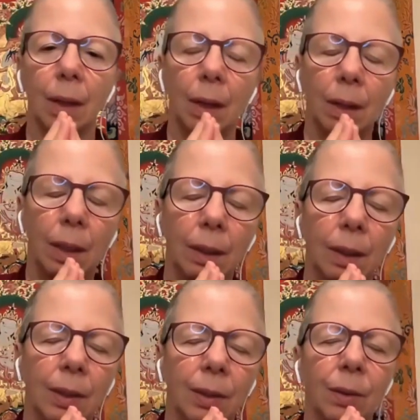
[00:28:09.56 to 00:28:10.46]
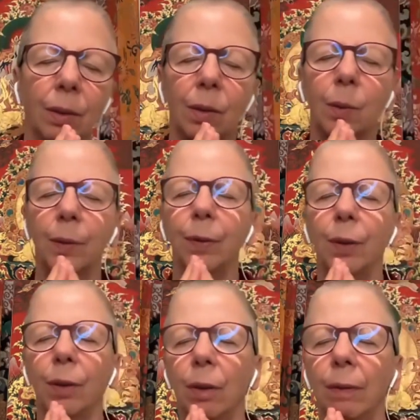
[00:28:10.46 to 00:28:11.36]
And then there's the swift
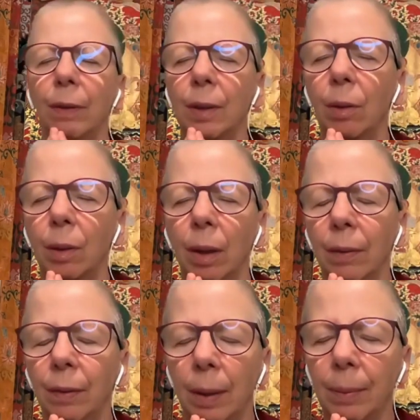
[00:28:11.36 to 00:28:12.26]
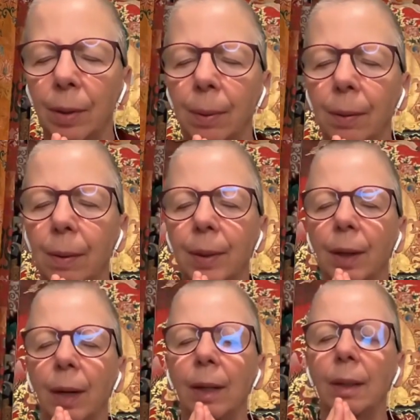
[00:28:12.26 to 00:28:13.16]
return of Lama Zopa
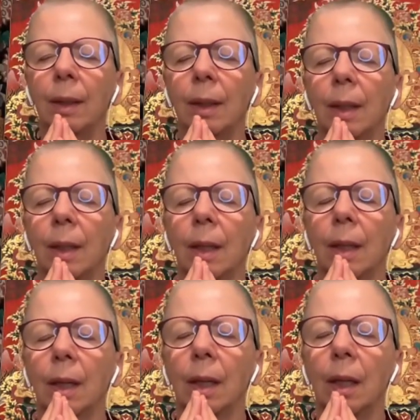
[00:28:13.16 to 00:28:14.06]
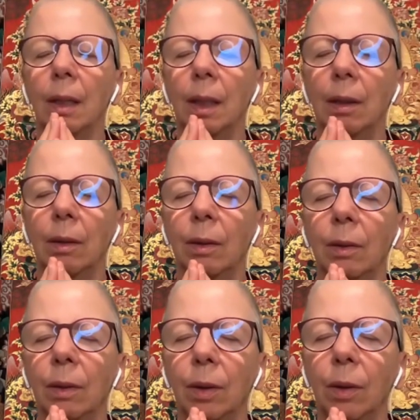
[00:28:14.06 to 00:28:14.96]
Rinpoche. And then,
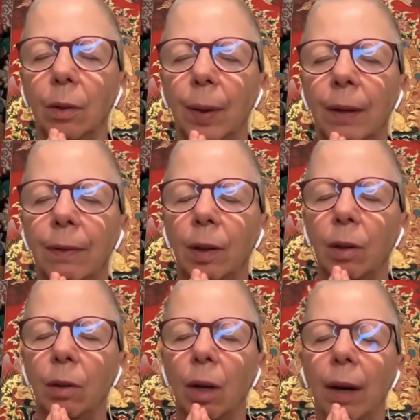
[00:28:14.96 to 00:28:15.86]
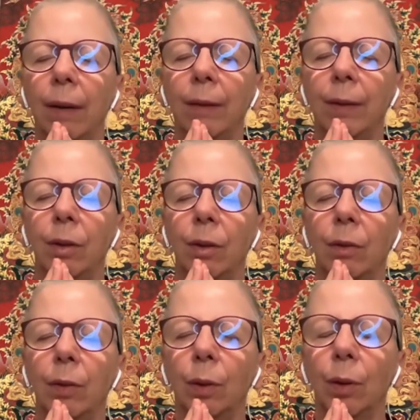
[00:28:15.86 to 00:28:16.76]
you know, pray for the long lives
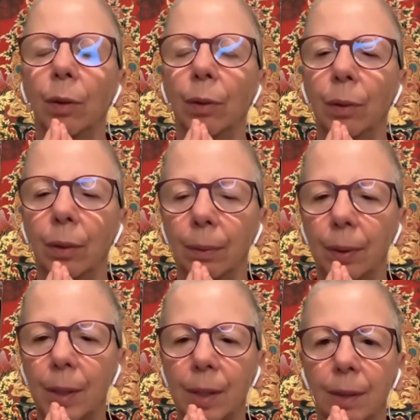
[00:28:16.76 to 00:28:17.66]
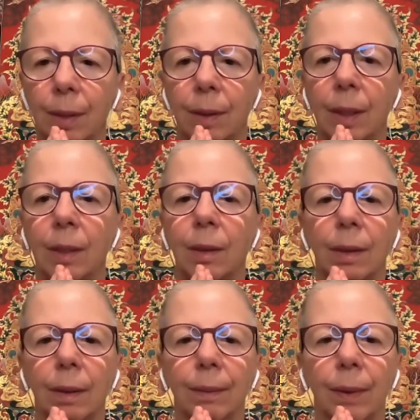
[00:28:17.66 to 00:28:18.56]
of your own precious
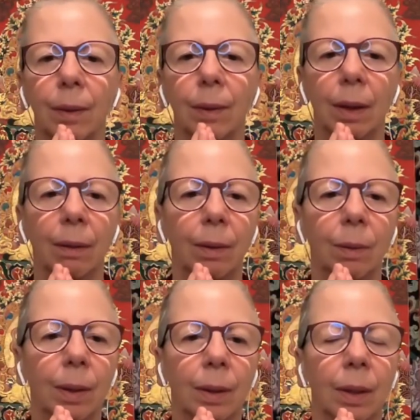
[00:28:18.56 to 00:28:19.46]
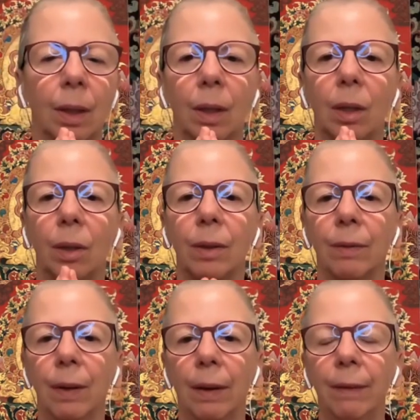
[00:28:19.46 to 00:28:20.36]
teachers. Okay, everyone. Lots
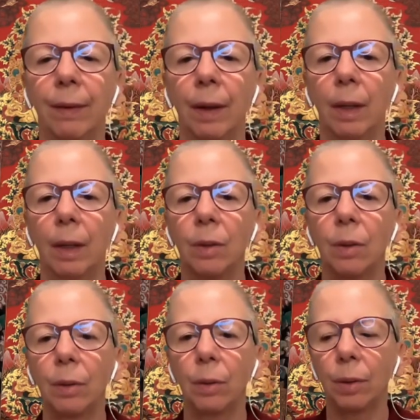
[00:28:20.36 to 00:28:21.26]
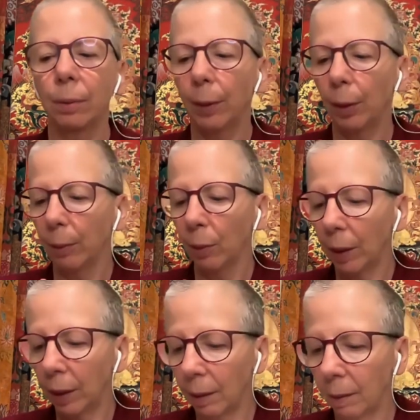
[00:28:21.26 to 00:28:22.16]
of love. So I thought tomorrow
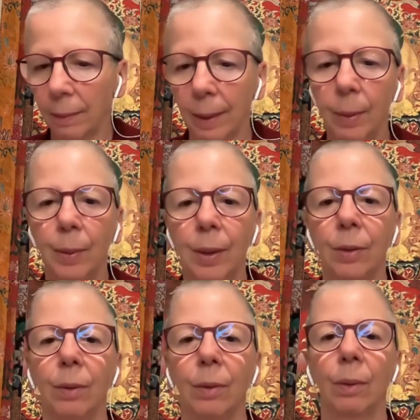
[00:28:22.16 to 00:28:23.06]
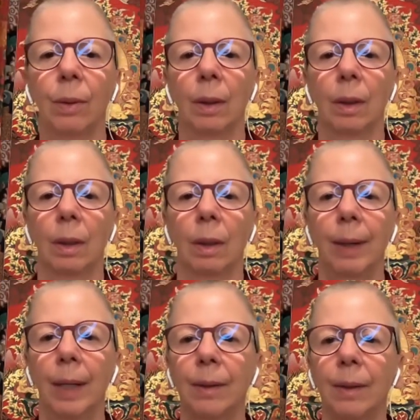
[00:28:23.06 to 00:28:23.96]
morning, maybe we do
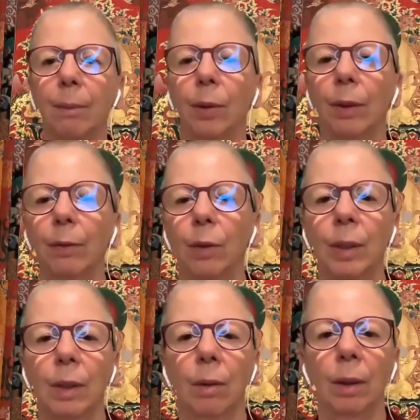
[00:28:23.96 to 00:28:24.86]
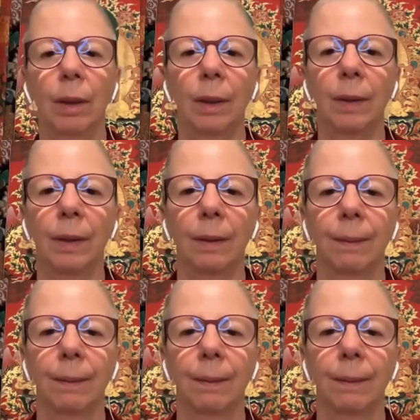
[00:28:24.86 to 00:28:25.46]
Medicine Buddha for His Holiness.